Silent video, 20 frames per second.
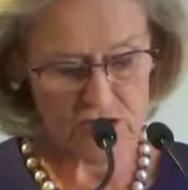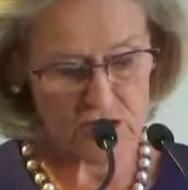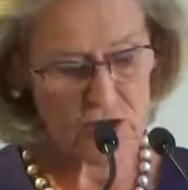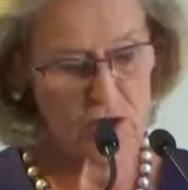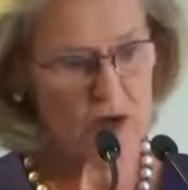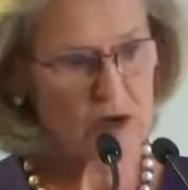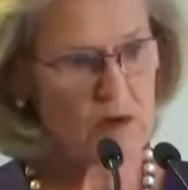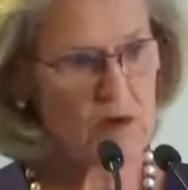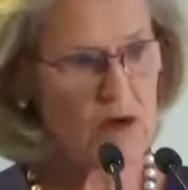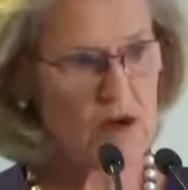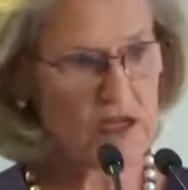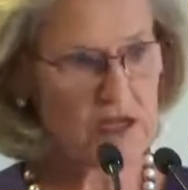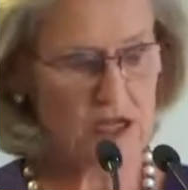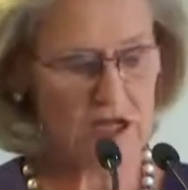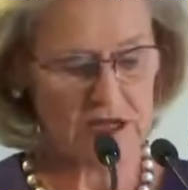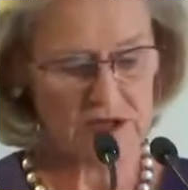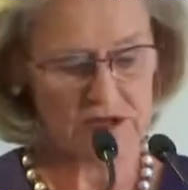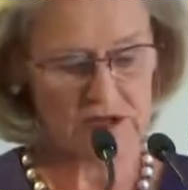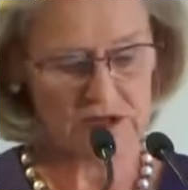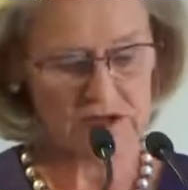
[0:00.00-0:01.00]
The new
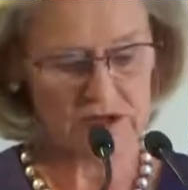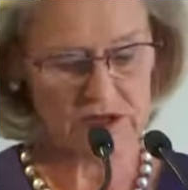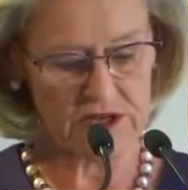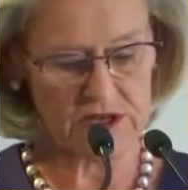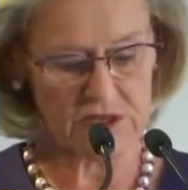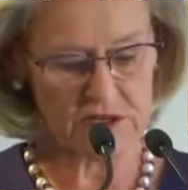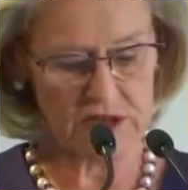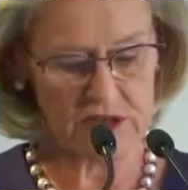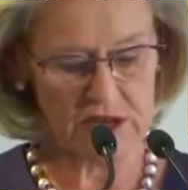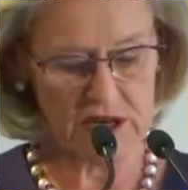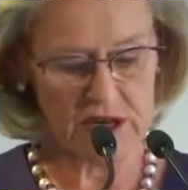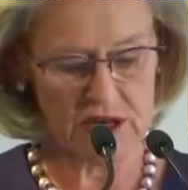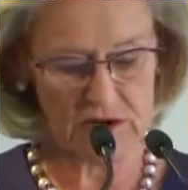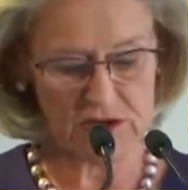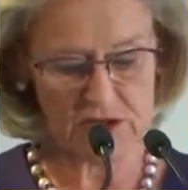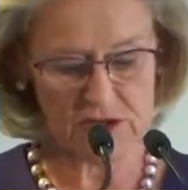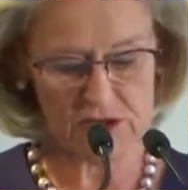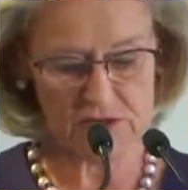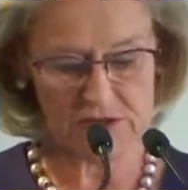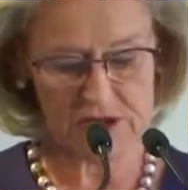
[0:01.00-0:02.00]
award categories will
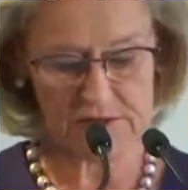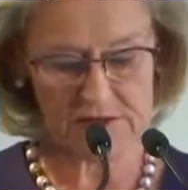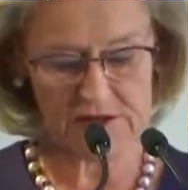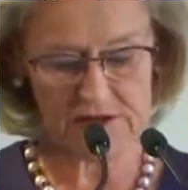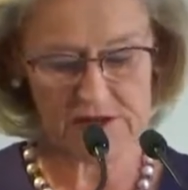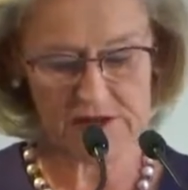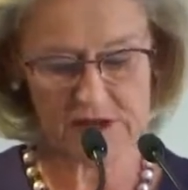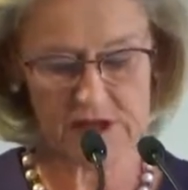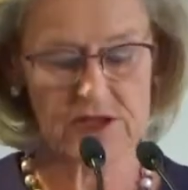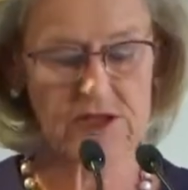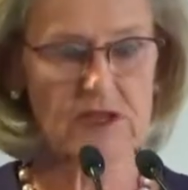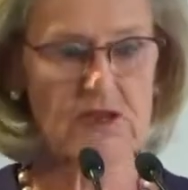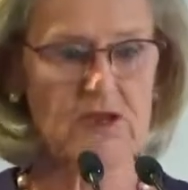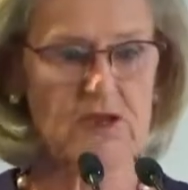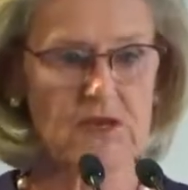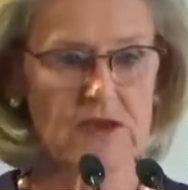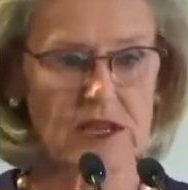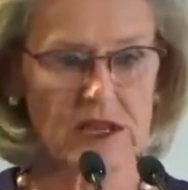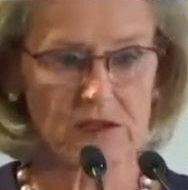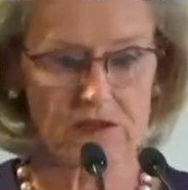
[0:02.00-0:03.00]
allow the Schwab Foundation
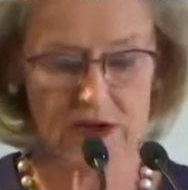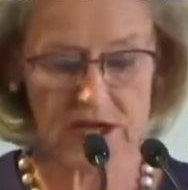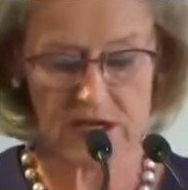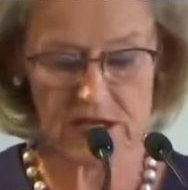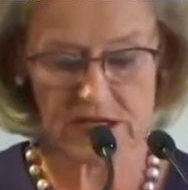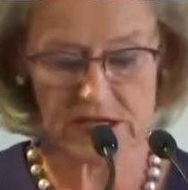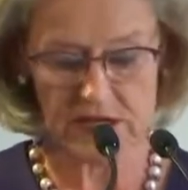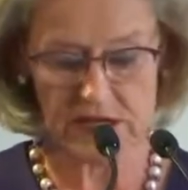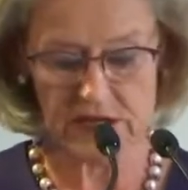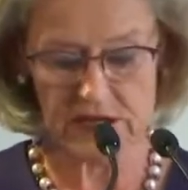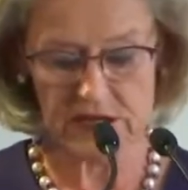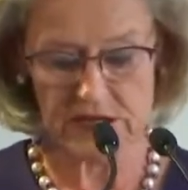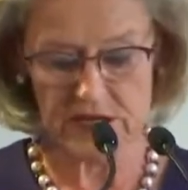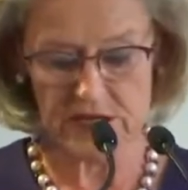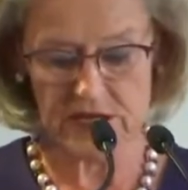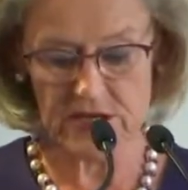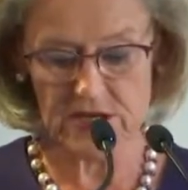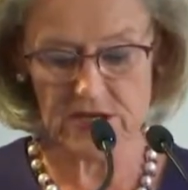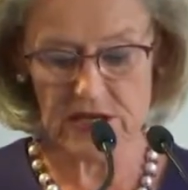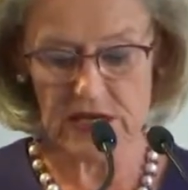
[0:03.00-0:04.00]
to directly
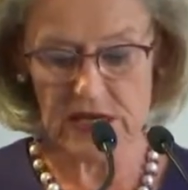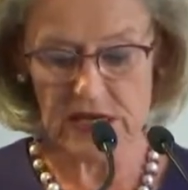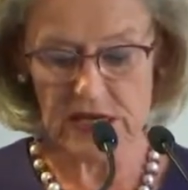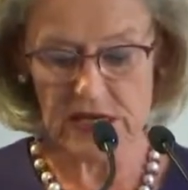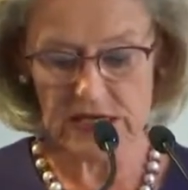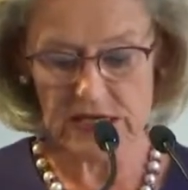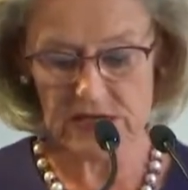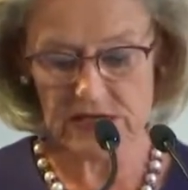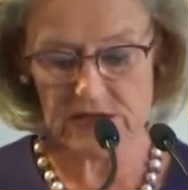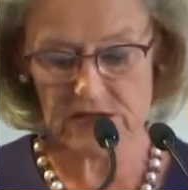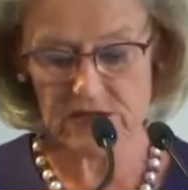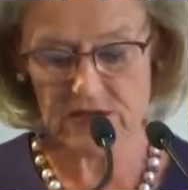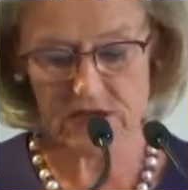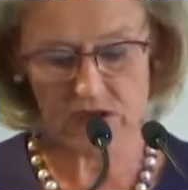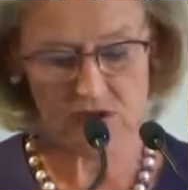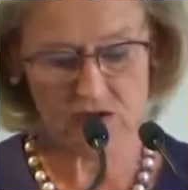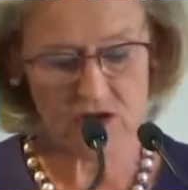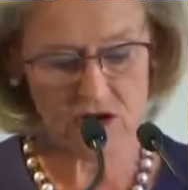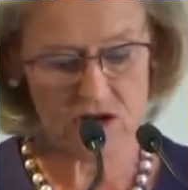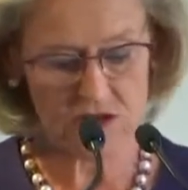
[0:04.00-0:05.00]
engage
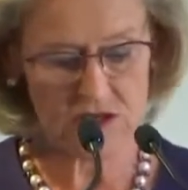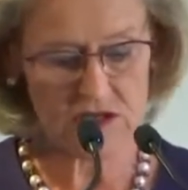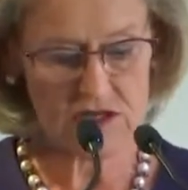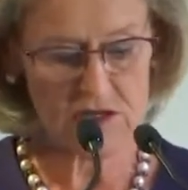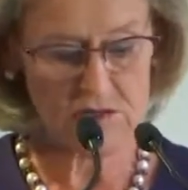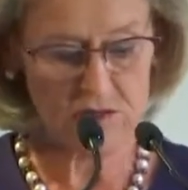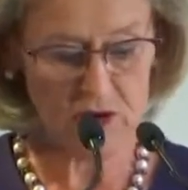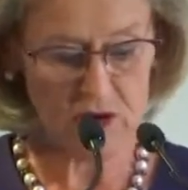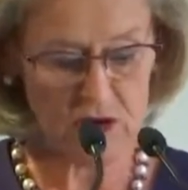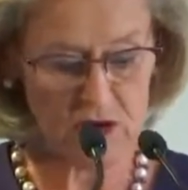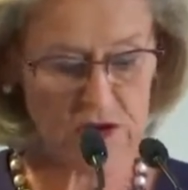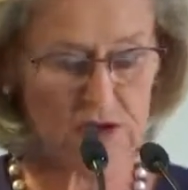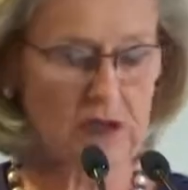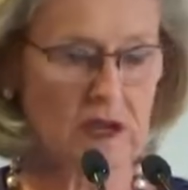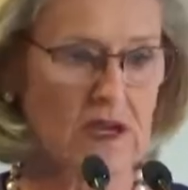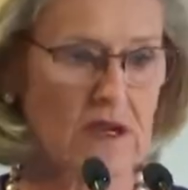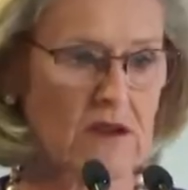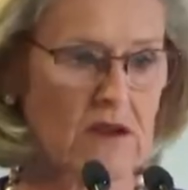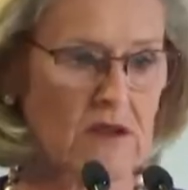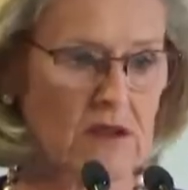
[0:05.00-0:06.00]
leaders across the
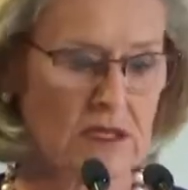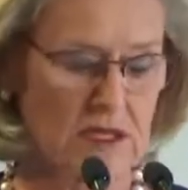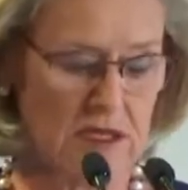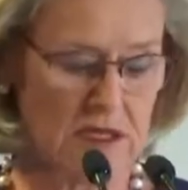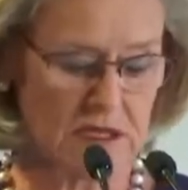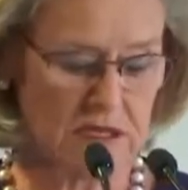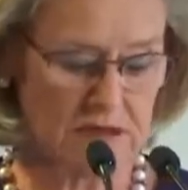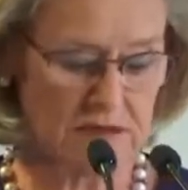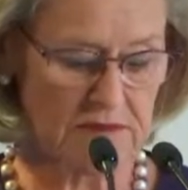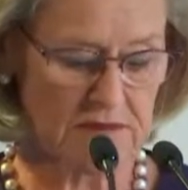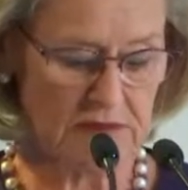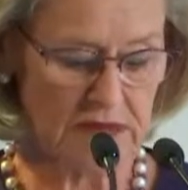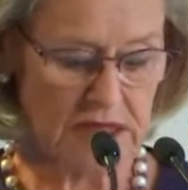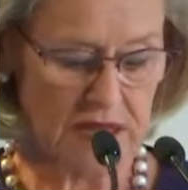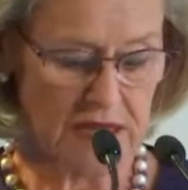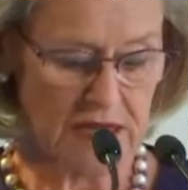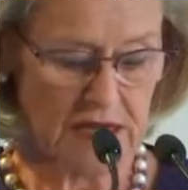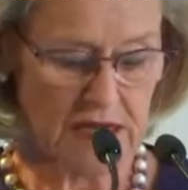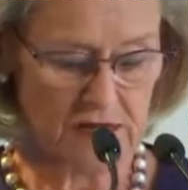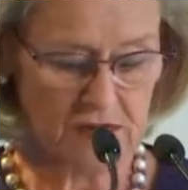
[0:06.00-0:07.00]
broader ecosystem
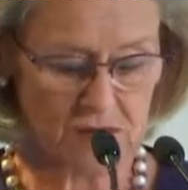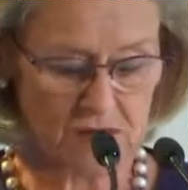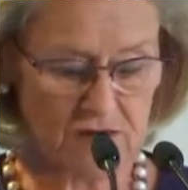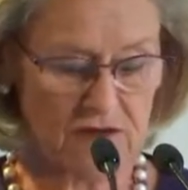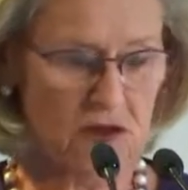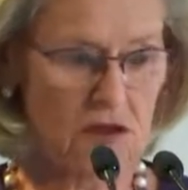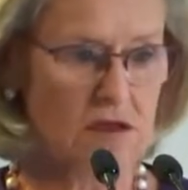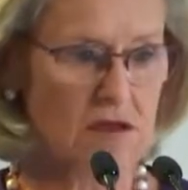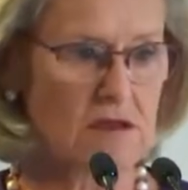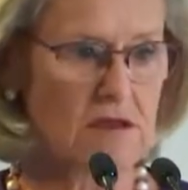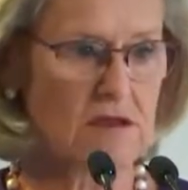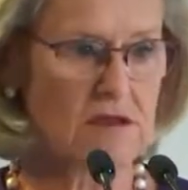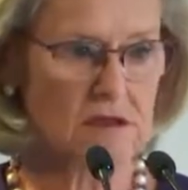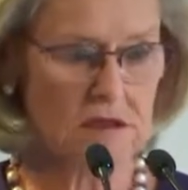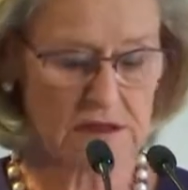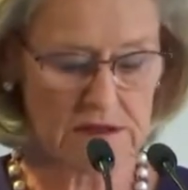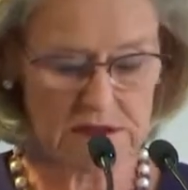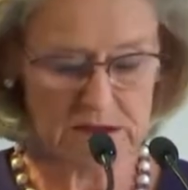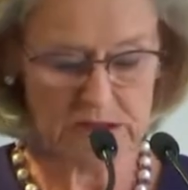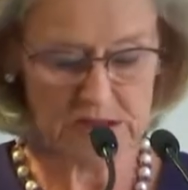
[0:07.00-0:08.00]
and to
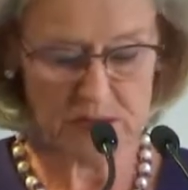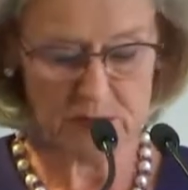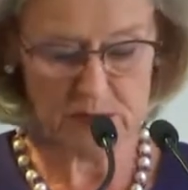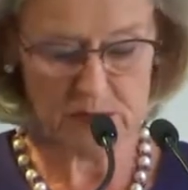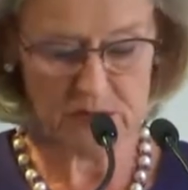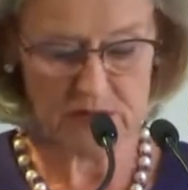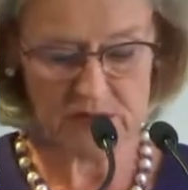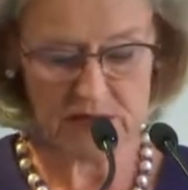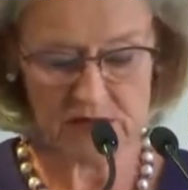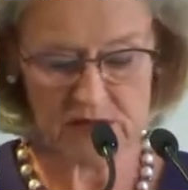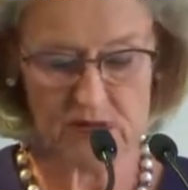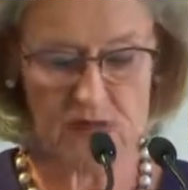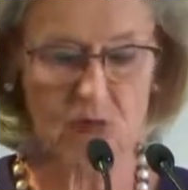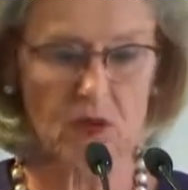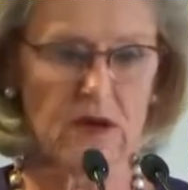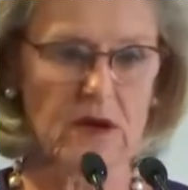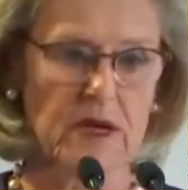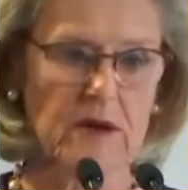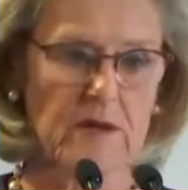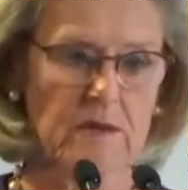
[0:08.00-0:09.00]
foster deeper and
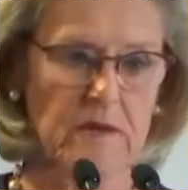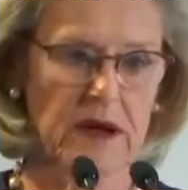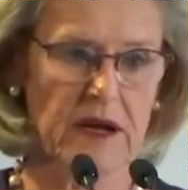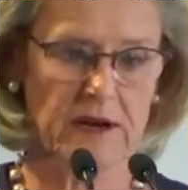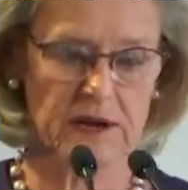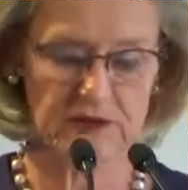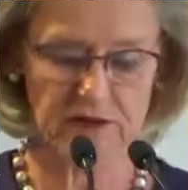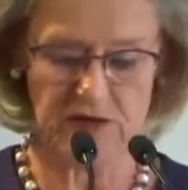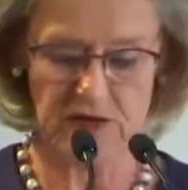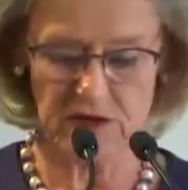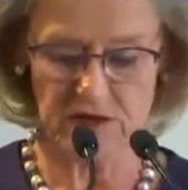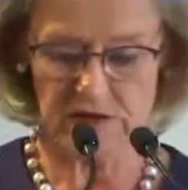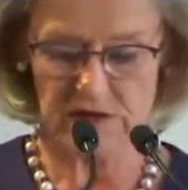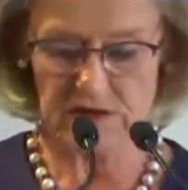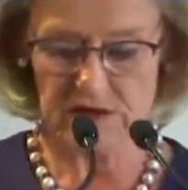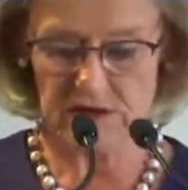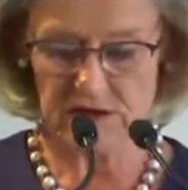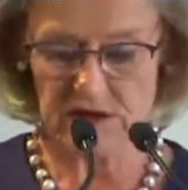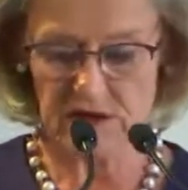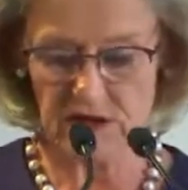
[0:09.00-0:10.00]
more impactful
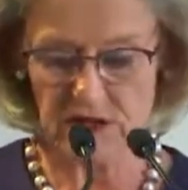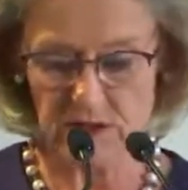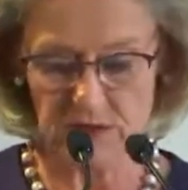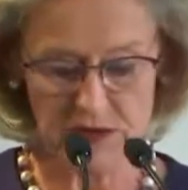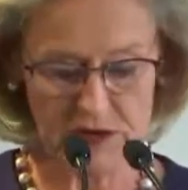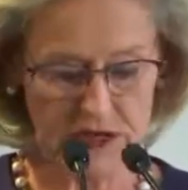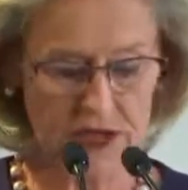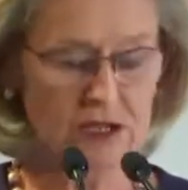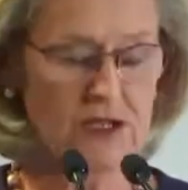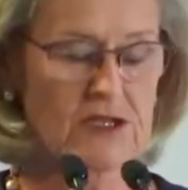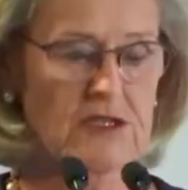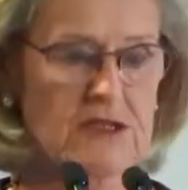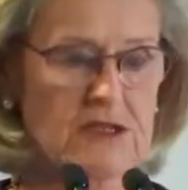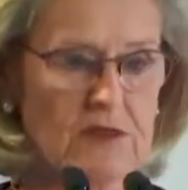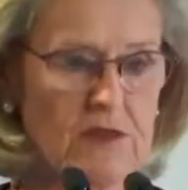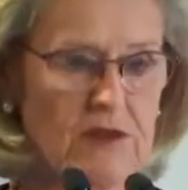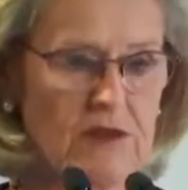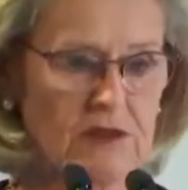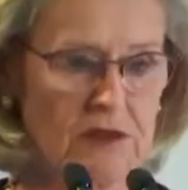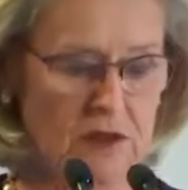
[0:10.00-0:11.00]

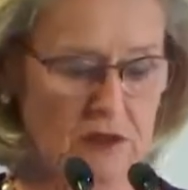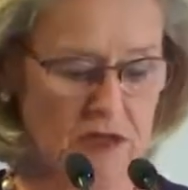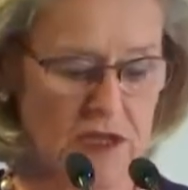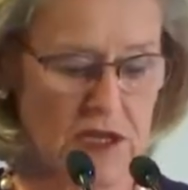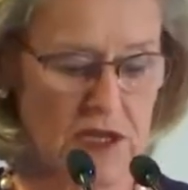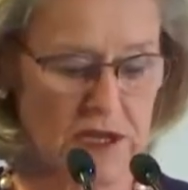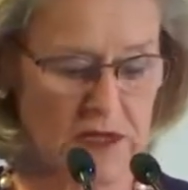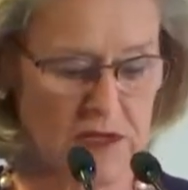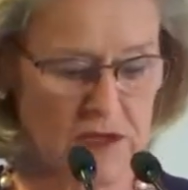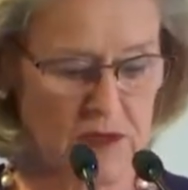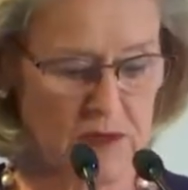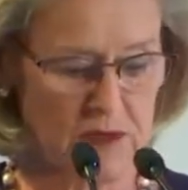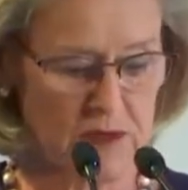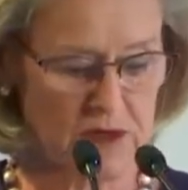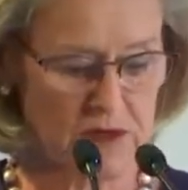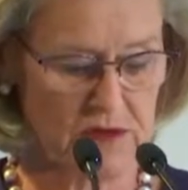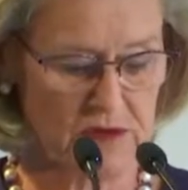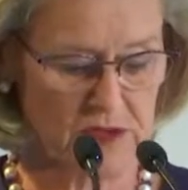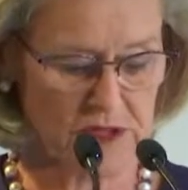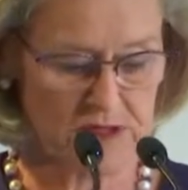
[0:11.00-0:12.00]
collaborations with social
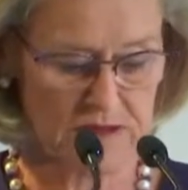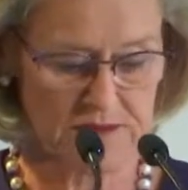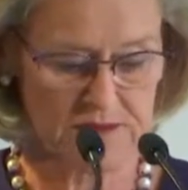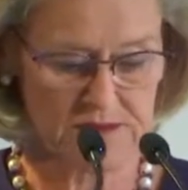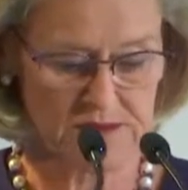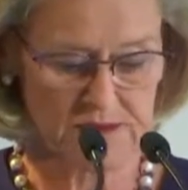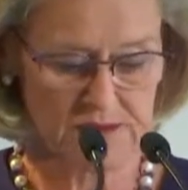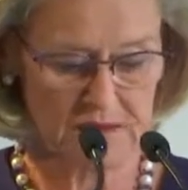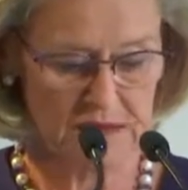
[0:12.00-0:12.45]
entrepreneurs.